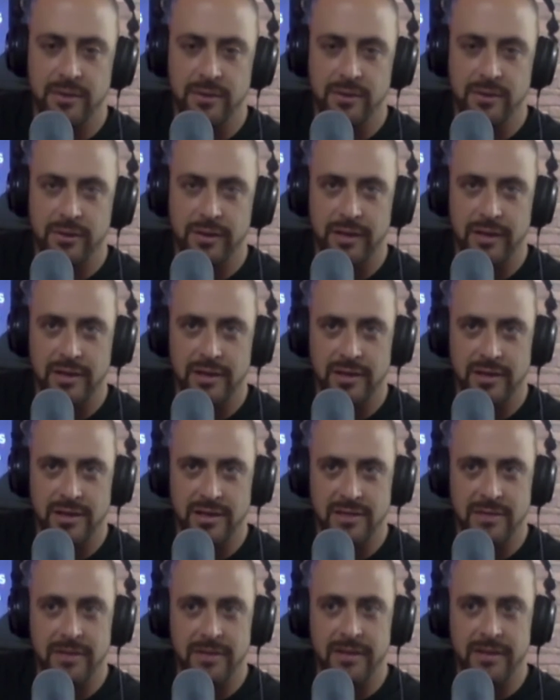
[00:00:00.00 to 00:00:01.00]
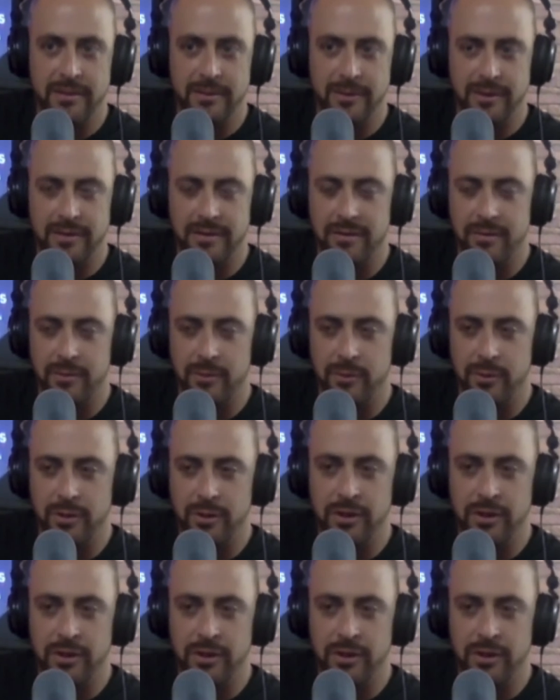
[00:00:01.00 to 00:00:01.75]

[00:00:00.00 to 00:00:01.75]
individual locations to begin with,